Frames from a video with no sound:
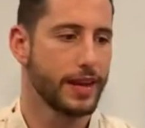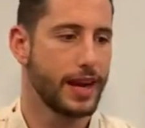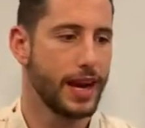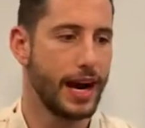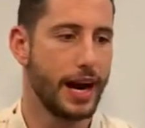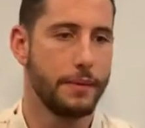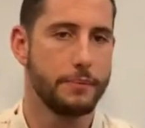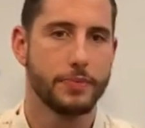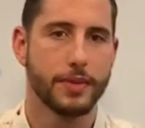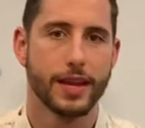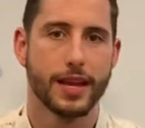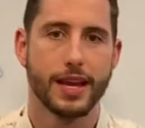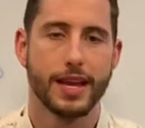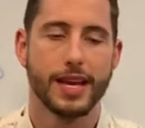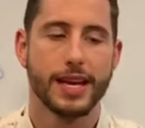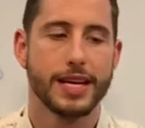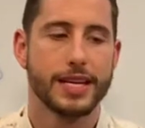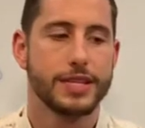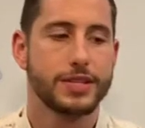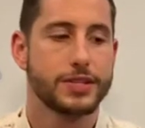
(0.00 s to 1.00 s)
Um,
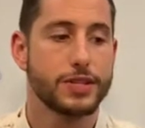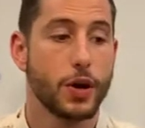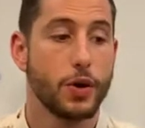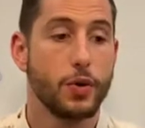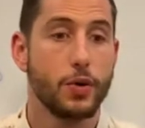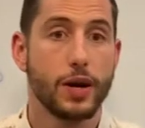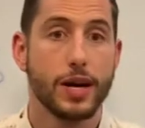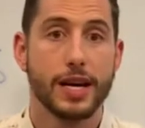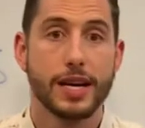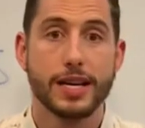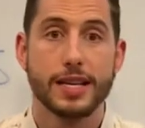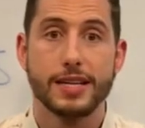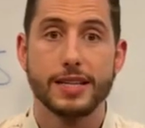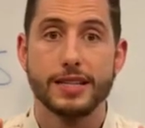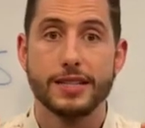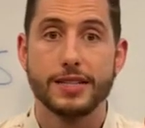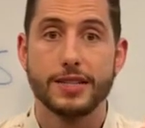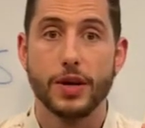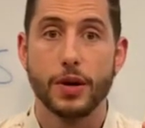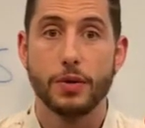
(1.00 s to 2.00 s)
so
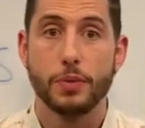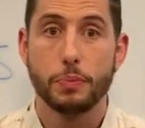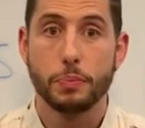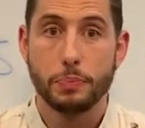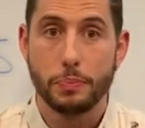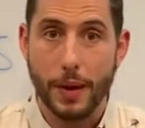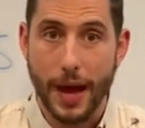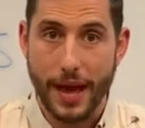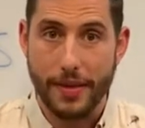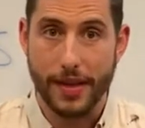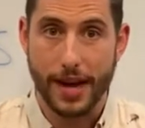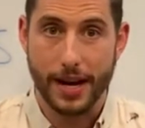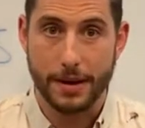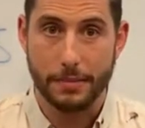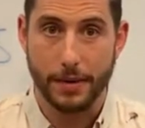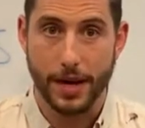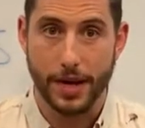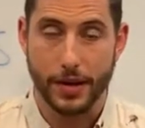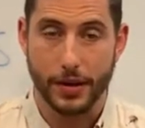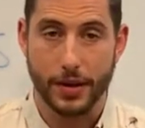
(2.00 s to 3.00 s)
so bear that in
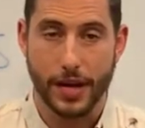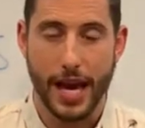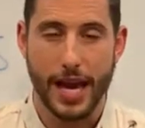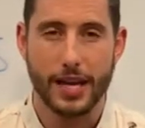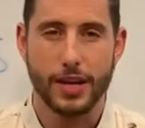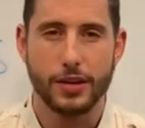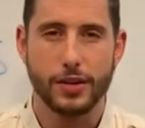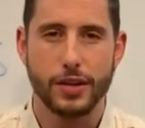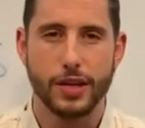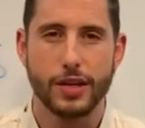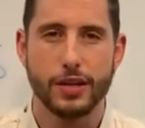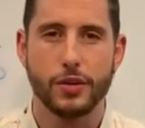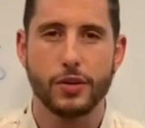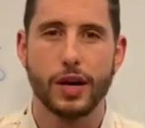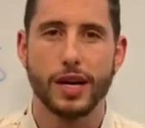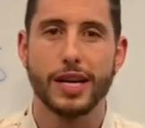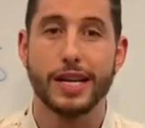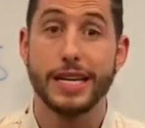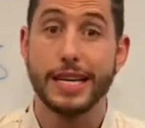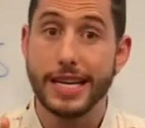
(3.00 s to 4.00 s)
mind, okay? You you
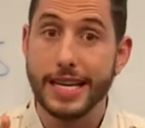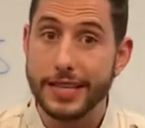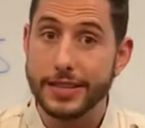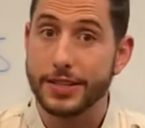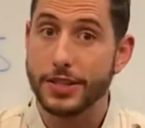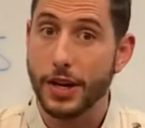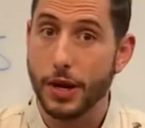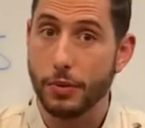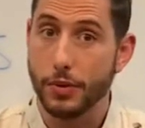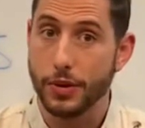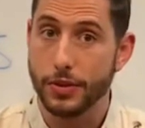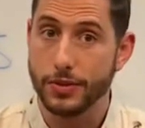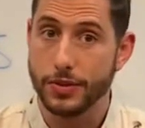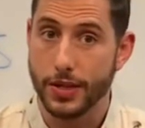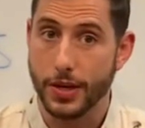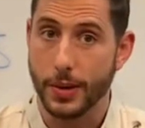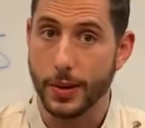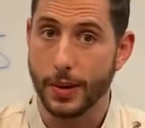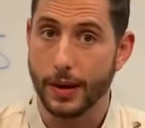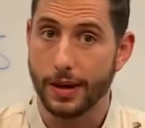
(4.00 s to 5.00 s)
kind of need to know what you're
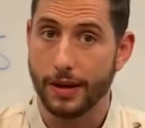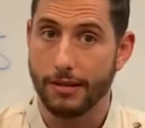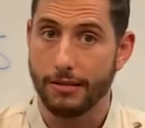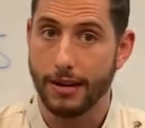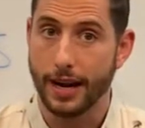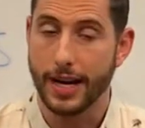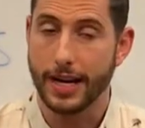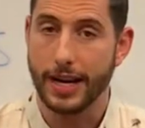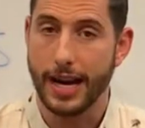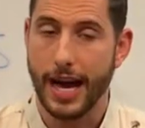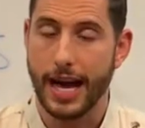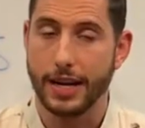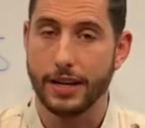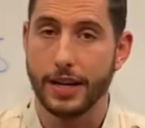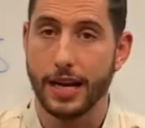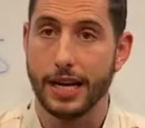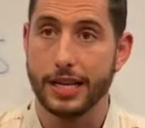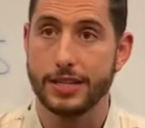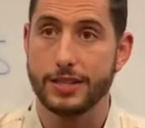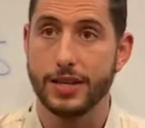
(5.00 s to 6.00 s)
doing, right?
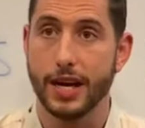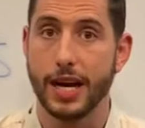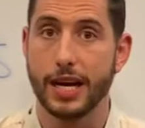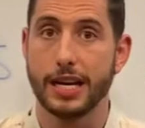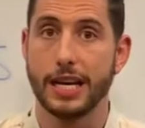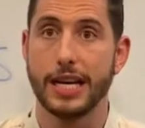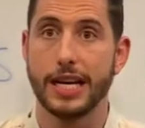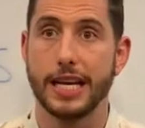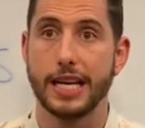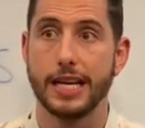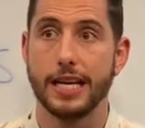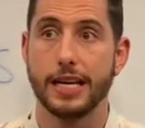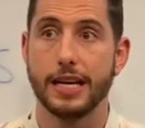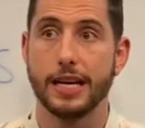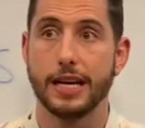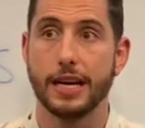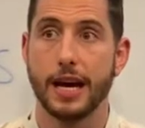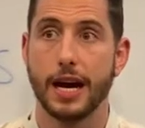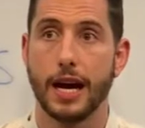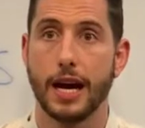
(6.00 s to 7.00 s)
And uh, certainly
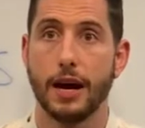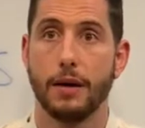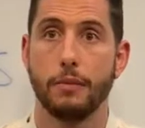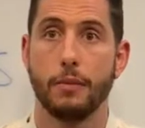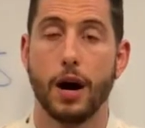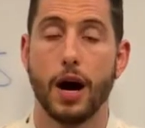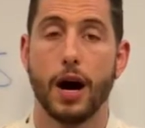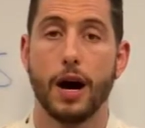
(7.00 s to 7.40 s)
uh,